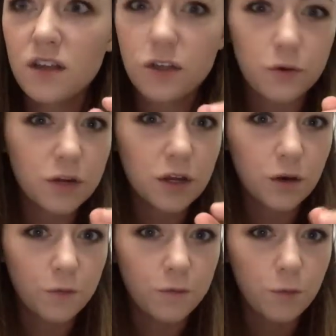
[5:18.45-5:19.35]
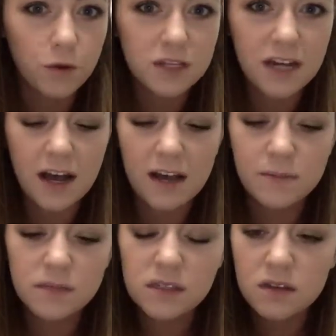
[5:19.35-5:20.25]
30 or 40
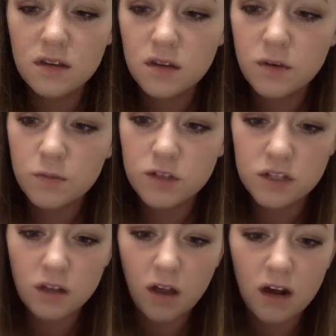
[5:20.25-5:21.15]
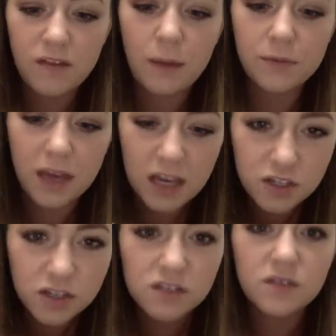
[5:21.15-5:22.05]
times, which is a lot of
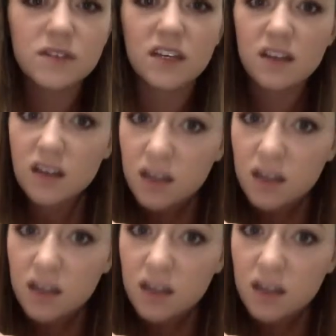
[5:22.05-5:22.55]
application, so it's like,